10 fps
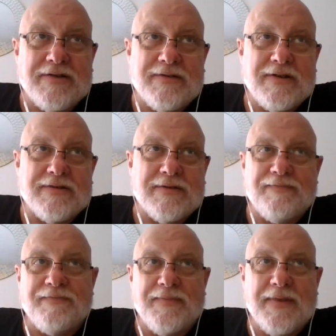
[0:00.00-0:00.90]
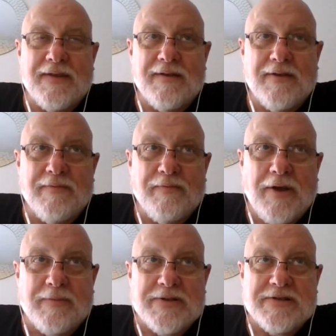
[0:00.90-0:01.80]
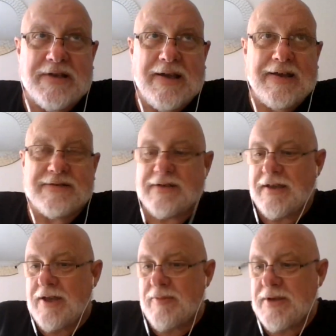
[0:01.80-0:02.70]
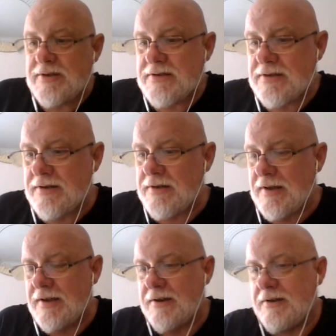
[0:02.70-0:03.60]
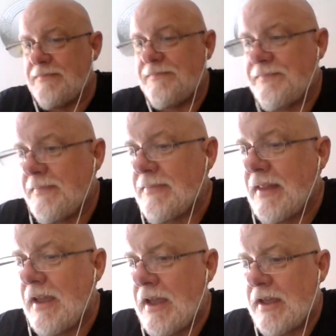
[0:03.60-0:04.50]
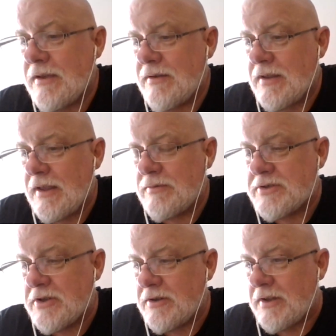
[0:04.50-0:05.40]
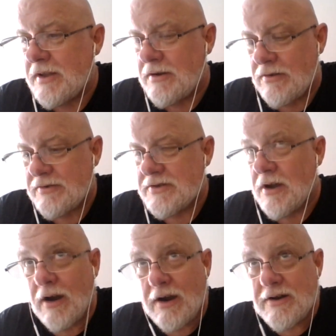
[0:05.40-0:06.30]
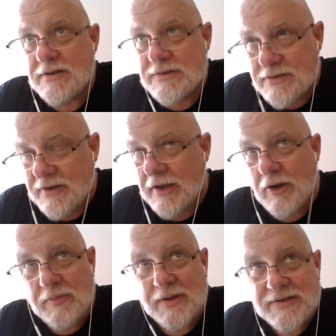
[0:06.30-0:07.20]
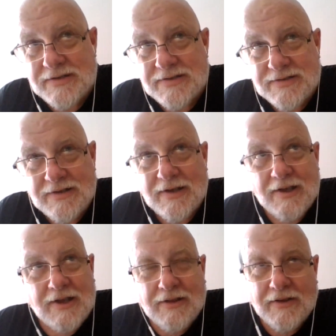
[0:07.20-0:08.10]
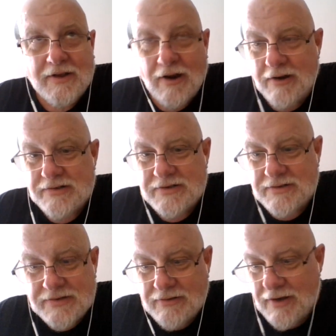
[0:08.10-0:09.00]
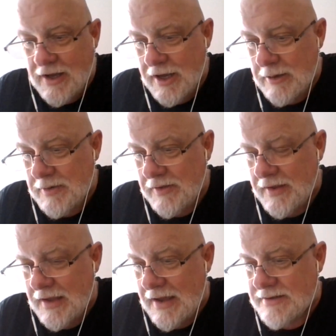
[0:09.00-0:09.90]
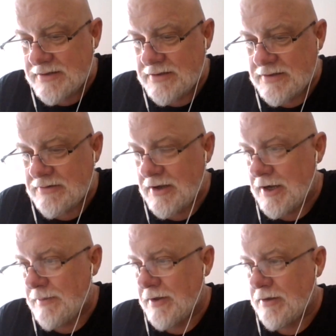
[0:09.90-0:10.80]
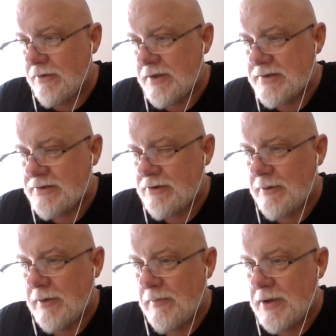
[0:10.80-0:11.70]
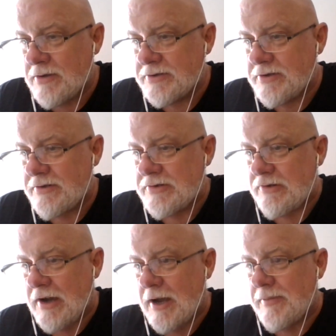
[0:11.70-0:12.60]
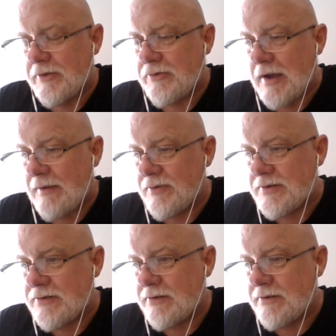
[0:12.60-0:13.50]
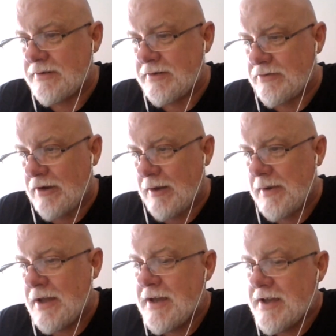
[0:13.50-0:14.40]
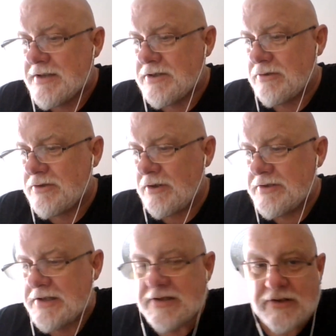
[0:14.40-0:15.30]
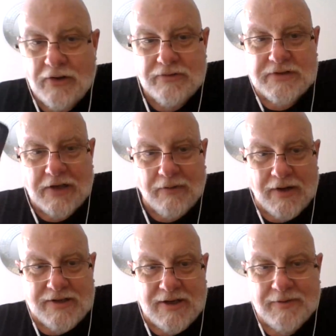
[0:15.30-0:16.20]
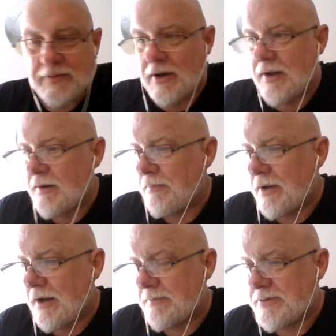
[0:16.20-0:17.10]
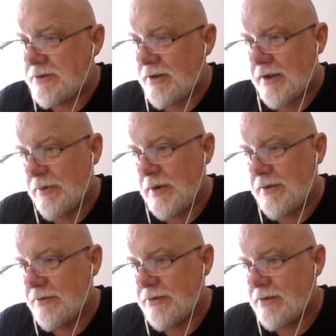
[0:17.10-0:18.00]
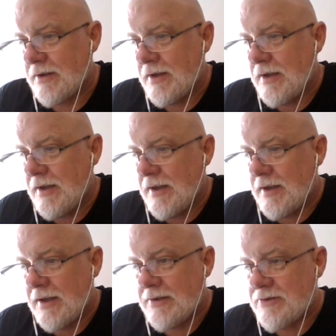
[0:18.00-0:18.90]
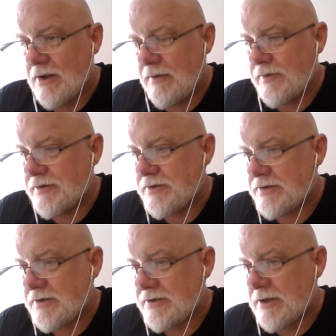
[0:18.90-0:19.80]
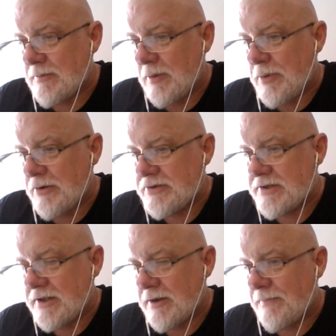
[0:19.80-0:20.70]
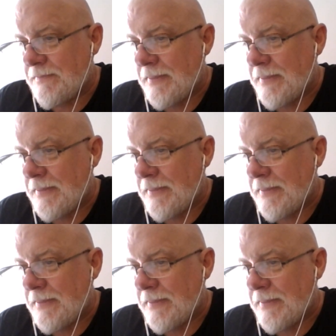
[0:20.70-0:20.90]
he's a pompous ass like M is, and it was good that there's cars, they go places, the cars are described, the actions described, the clothing described, the meals are described, the travel is described. So Charles Higson knows how to write James Bond, but I'm still not going to read those kids' novels just because I'm opposed to them